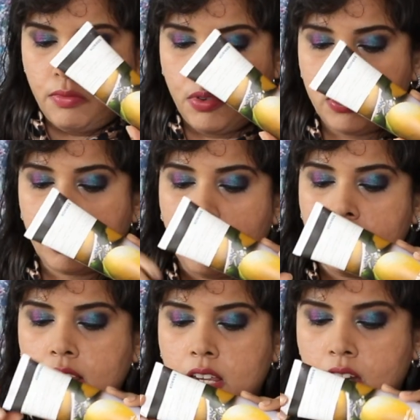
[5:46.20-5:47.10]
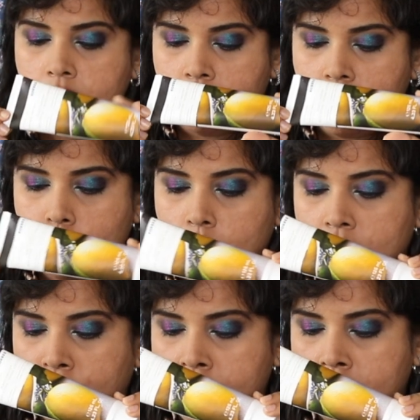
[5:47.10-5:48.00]
Full size at
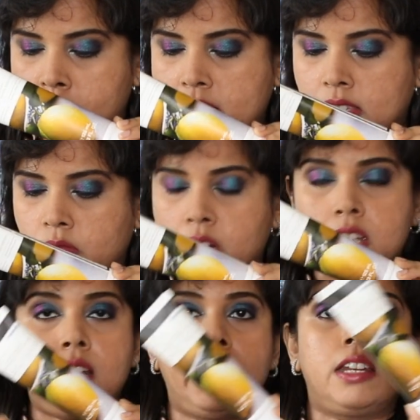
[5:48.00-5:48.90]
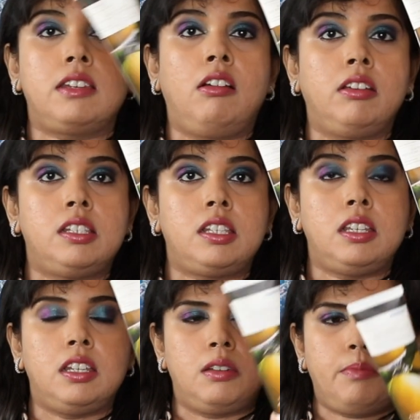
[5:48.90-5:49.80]
125 mils, retailing at
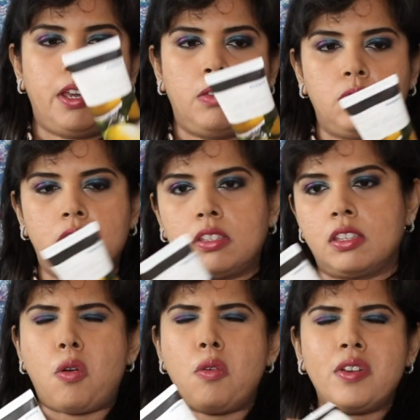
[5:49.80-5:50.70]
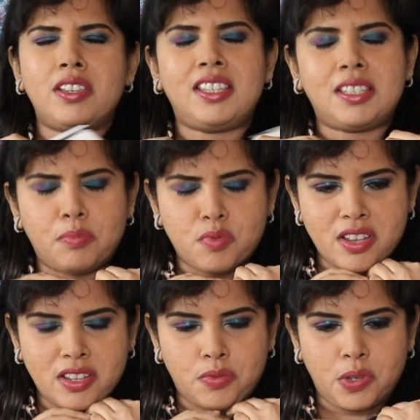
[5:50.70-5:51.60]
19 pounds. Korres is a
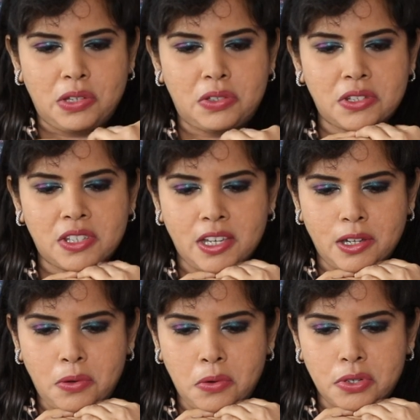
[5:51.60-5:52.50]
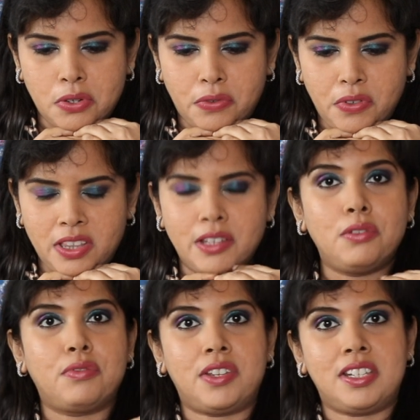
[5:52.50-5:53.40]
brand that we used to see a lot of in the
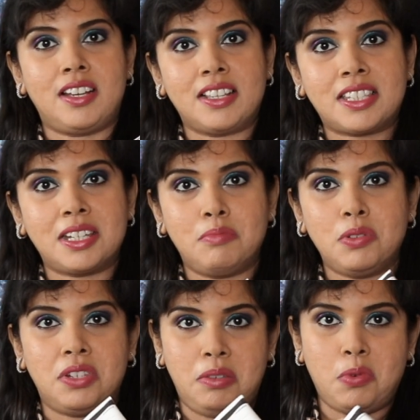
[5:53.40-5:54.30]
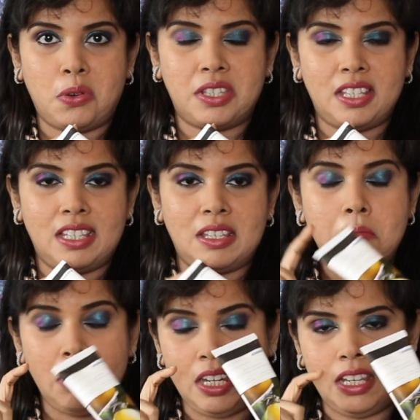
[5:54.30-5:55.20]
Look Fantastic beauty boxes,
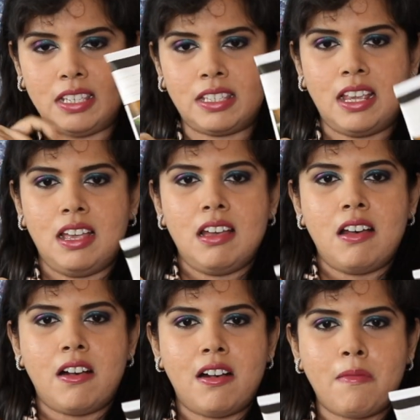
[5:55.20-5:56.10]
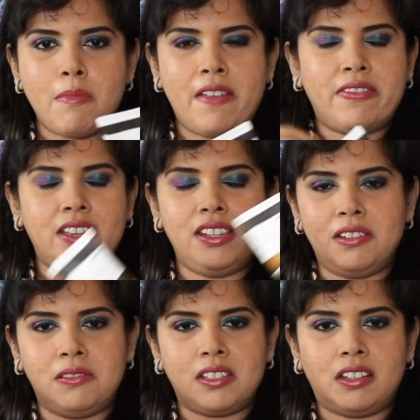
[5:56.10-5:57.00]
minis. Um, and then you
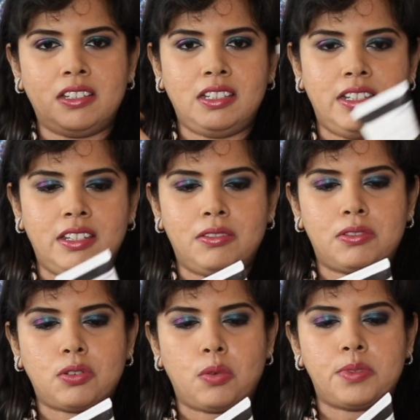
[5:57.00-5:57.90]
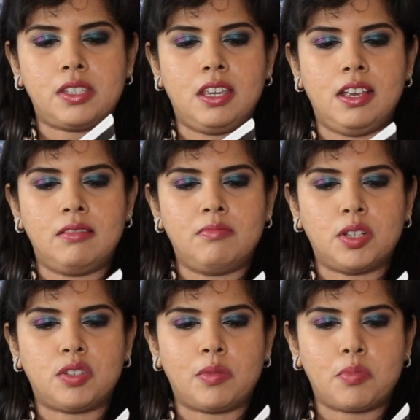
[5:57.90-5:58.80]
know, suddenly you stopped seeing
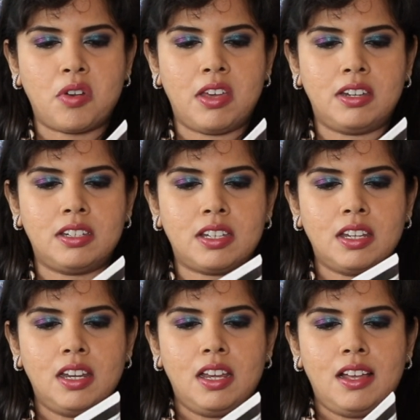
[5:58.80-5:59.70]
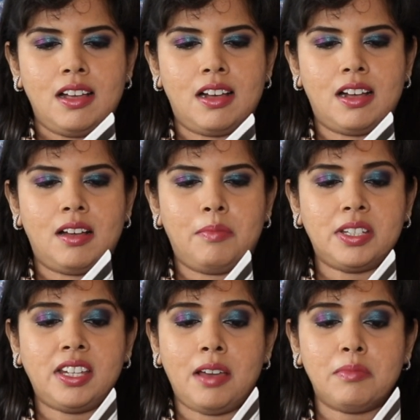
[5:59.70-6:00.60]
much of the brand. Uh,
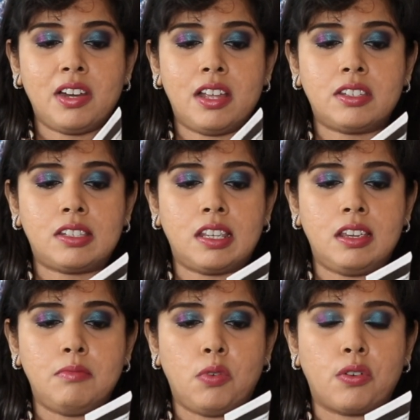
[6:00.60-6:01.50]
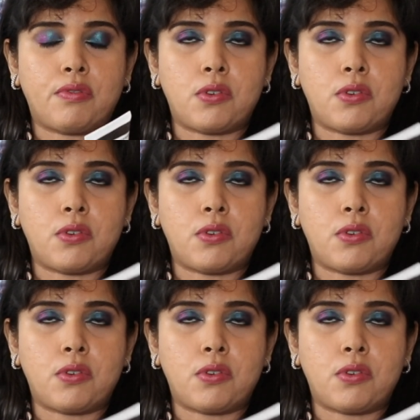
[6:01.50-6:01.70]
but yeah, I'm glad to see more of